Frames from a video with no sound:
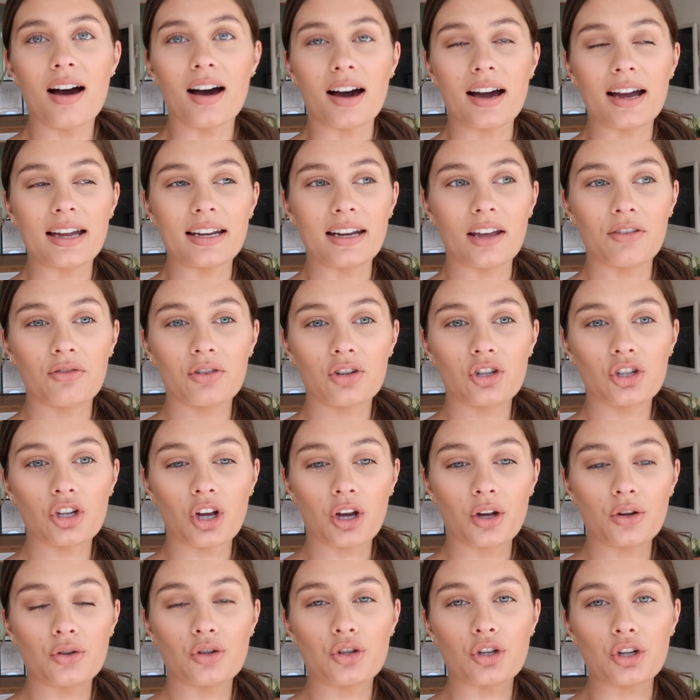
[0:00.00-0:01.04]
I never
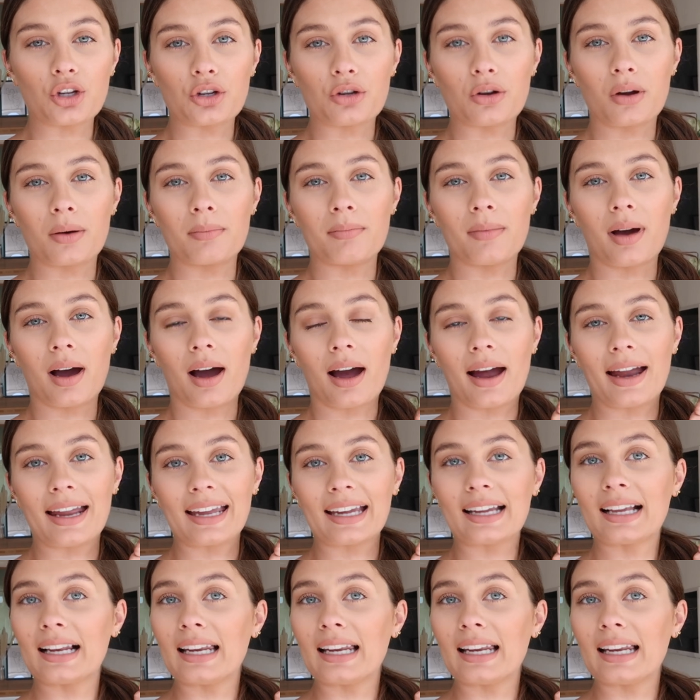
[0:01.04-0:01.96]
showed you my